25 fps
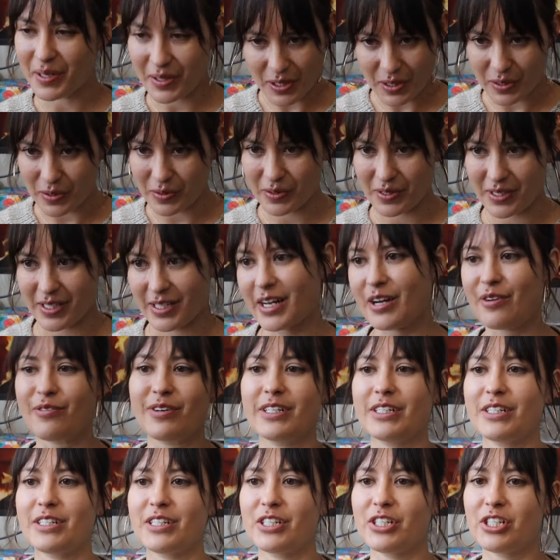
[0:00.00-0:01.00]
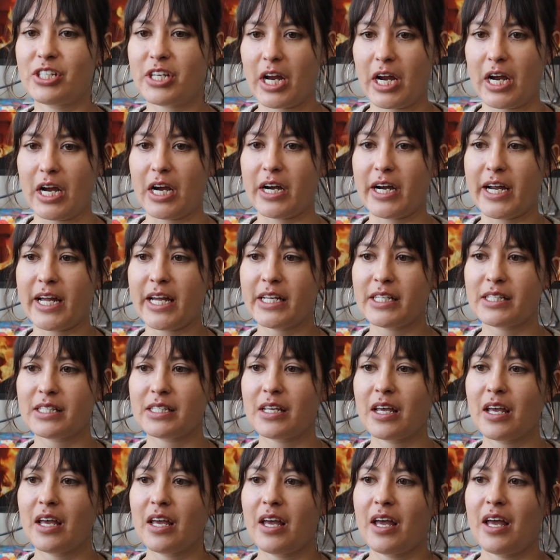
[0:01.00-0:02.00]
news, and I wanted to share it,
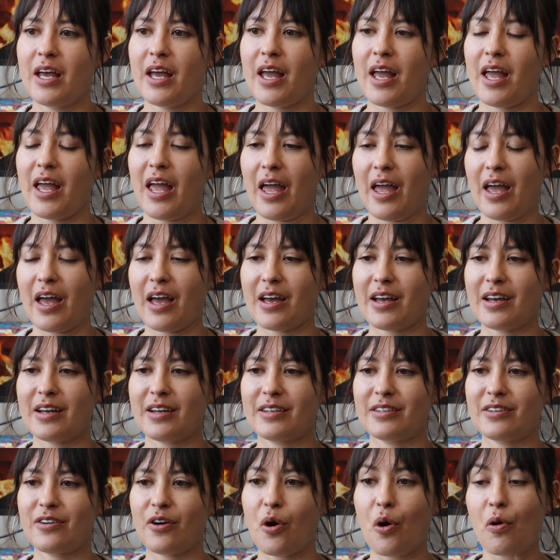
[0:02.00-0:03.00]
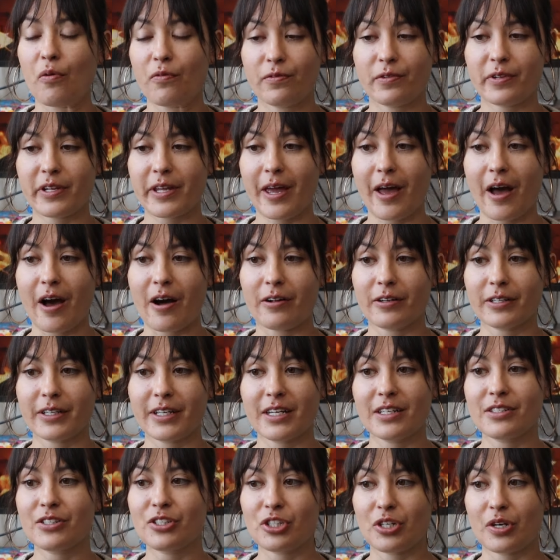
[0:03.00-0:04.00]
and hopefully I'll
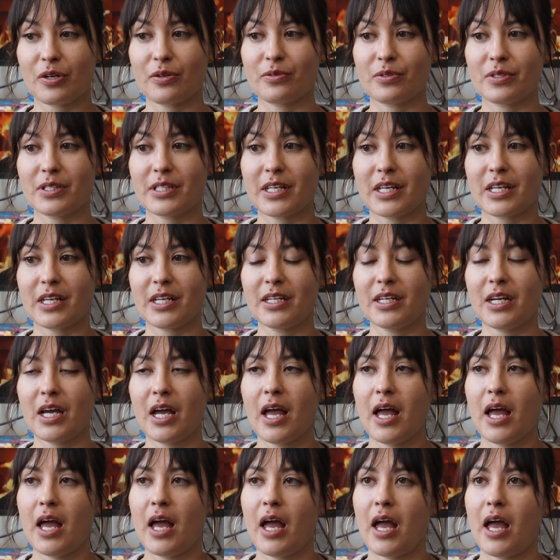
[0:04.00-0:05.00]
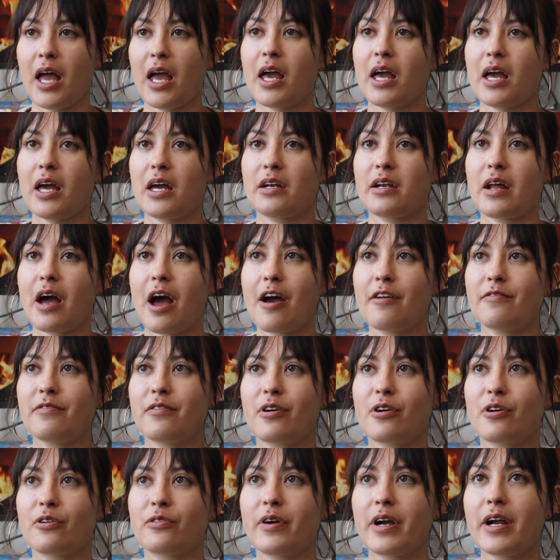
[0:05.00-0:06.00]
get chosen. And I've
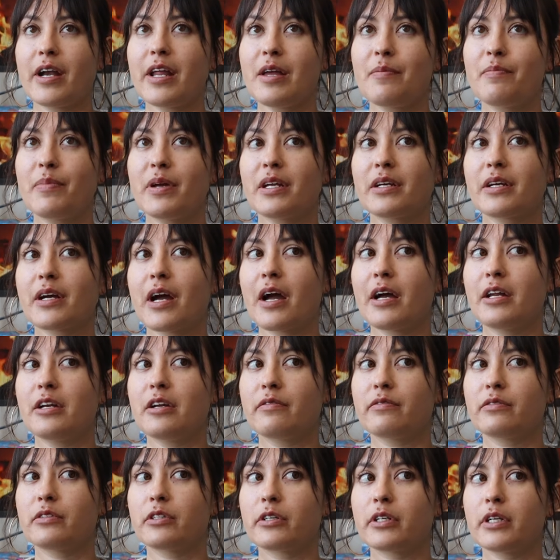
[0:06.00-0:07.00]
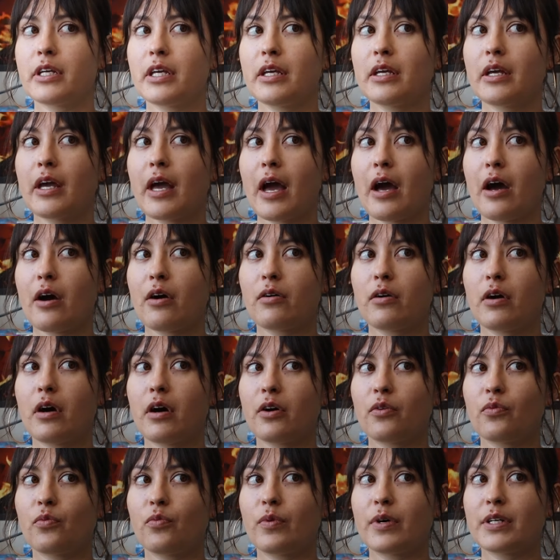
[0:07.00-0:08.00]
already been kind of looking out
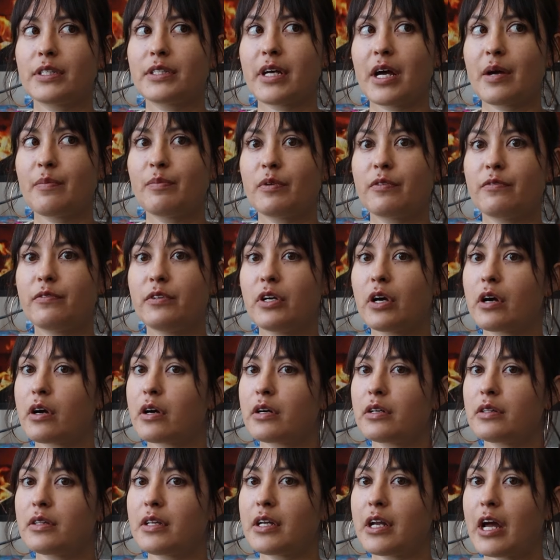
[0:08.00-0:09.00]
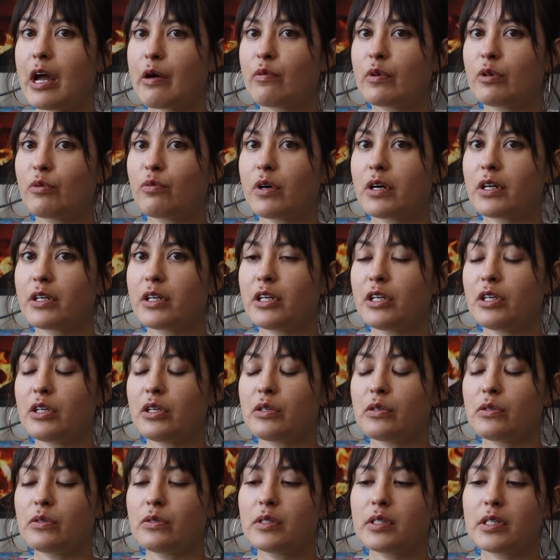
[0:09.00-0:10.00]
on what type of yarn that I would want to
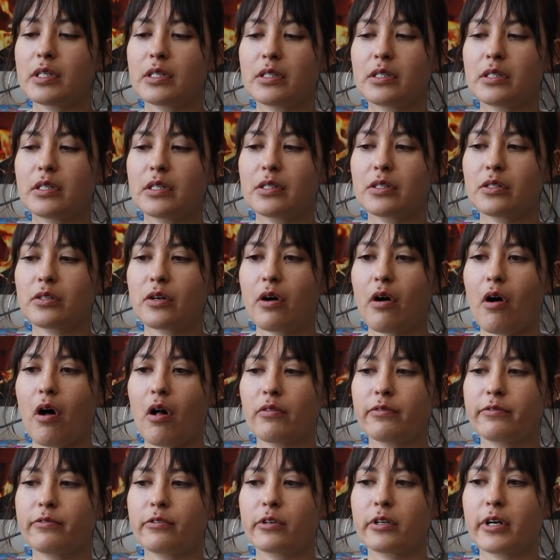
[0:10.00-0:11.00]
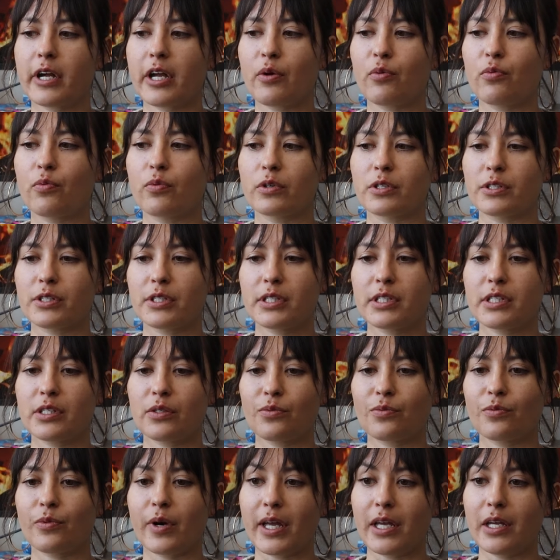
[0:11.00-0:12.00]
use. It does call for a
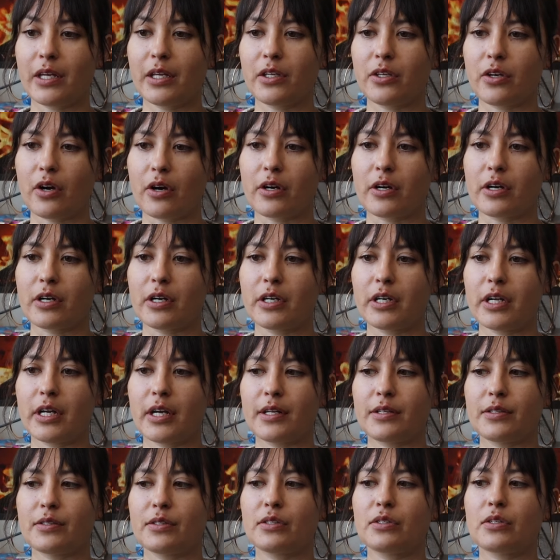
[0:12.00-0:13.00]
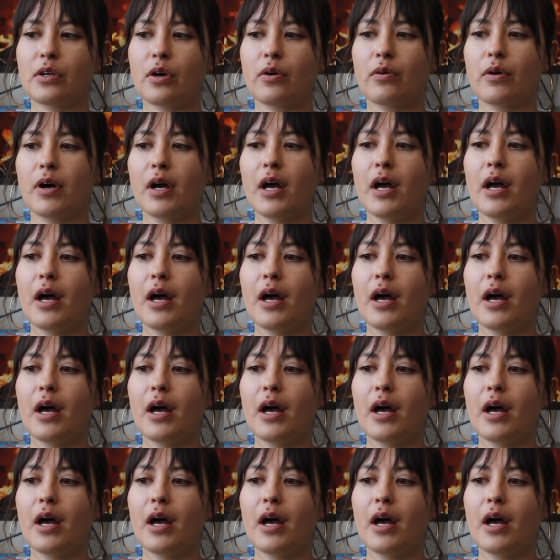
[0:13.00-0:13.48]
worsted weight yarn, and so